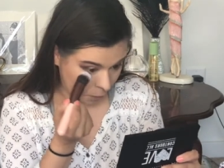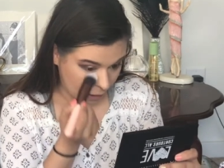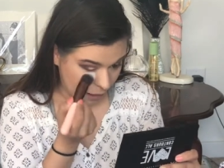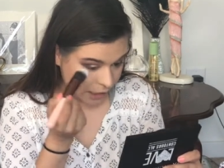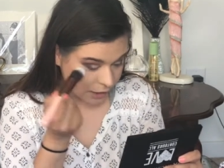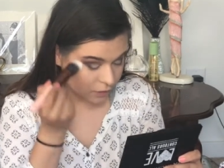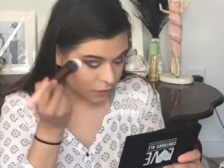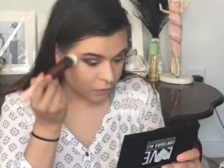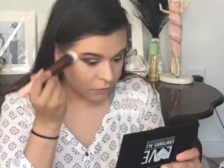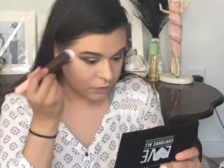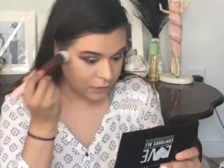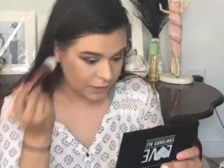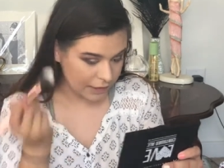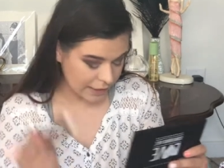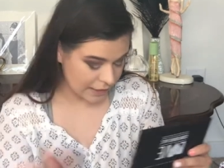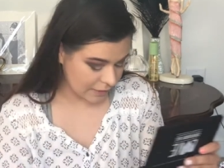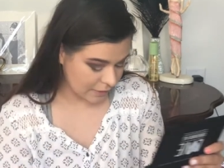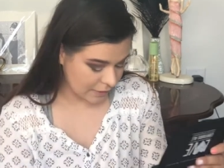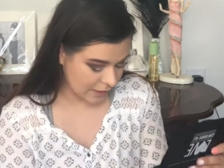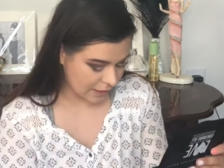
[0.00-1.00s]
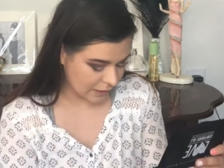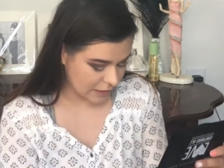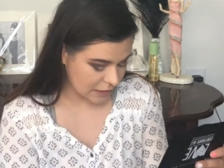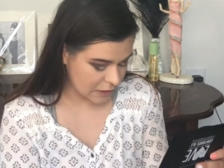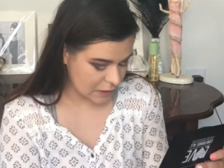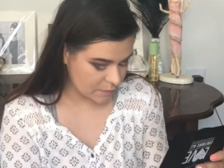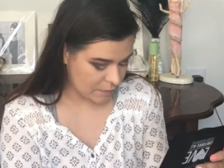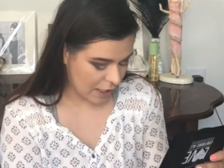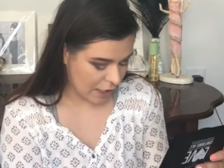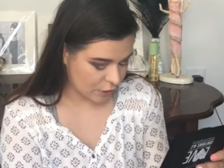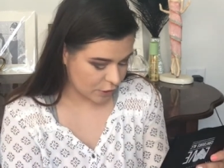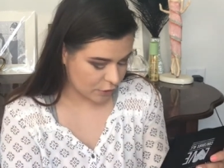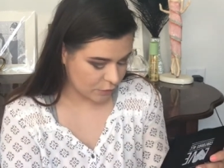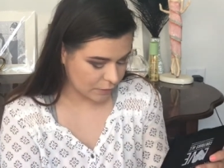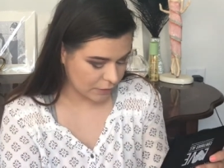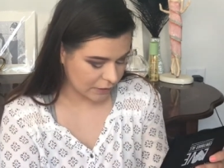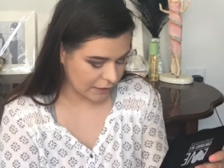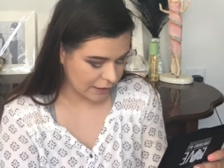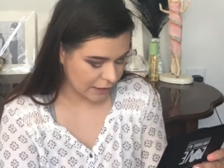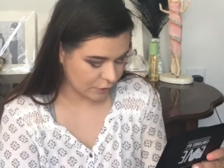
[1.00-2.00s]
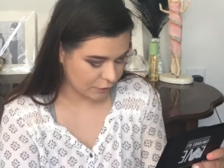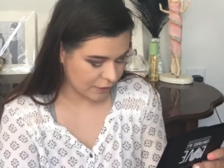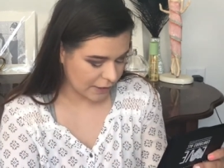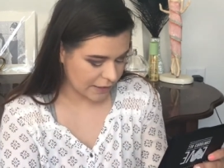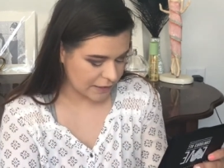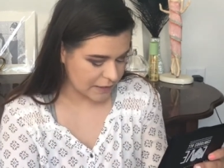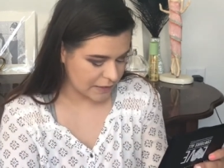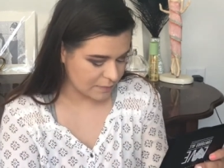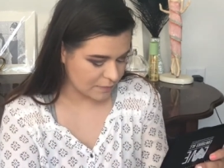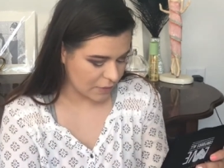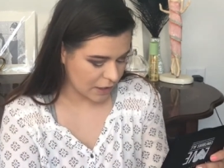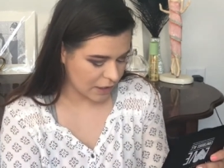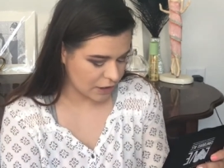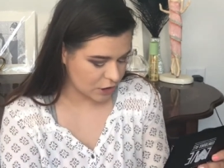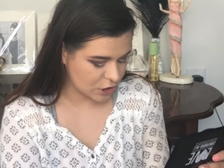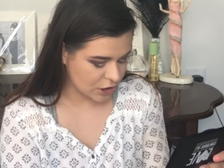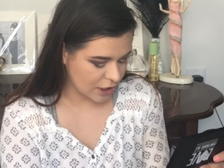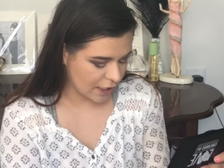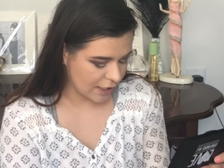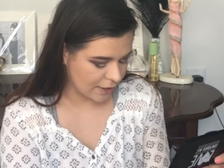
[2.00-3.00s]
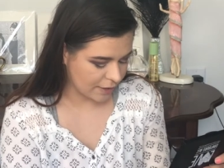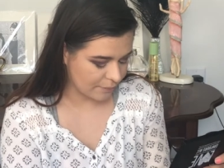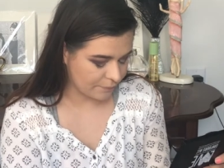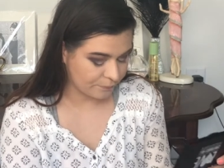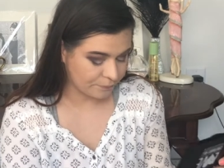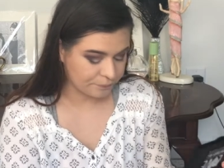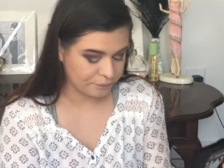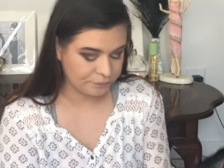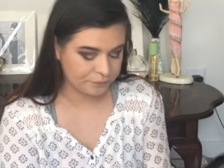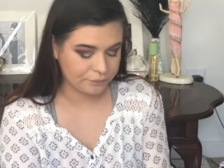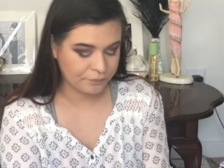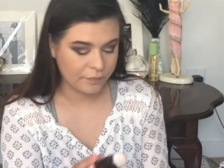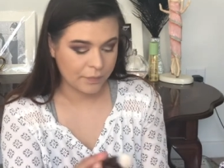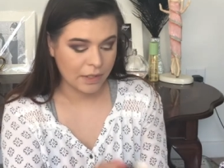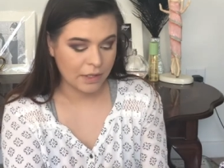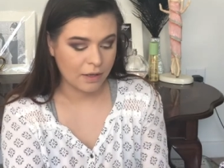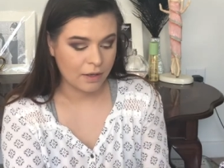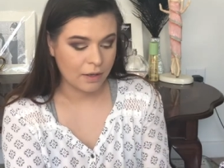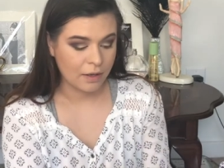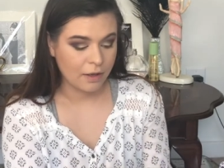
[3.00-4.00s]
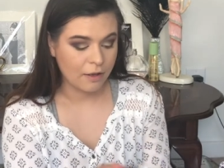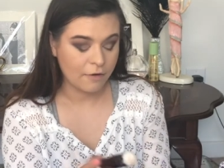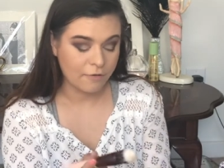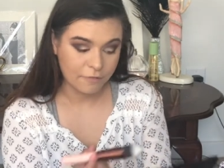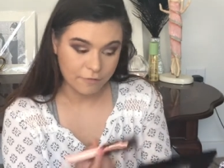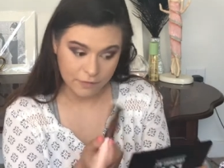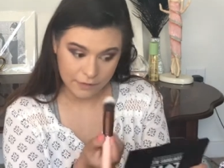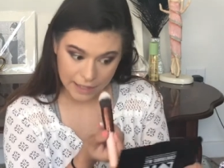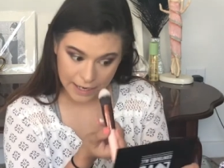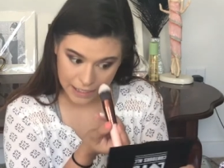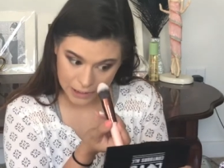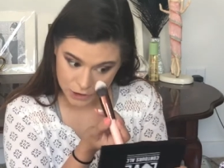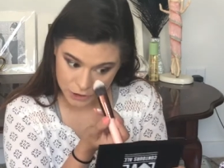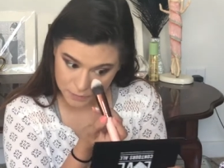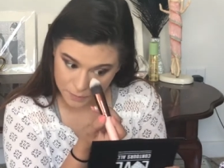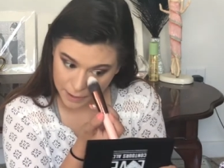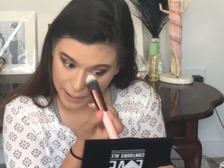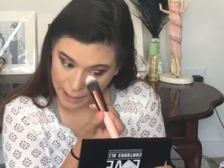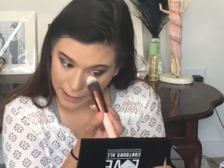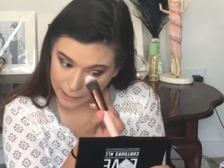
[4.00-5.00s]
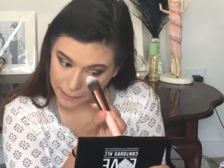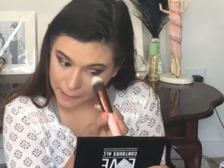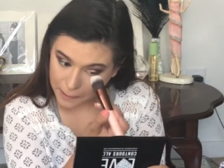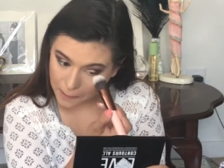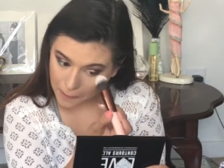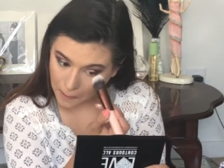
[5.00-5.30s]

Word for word: I don't think that this powder really creates much um, flashback.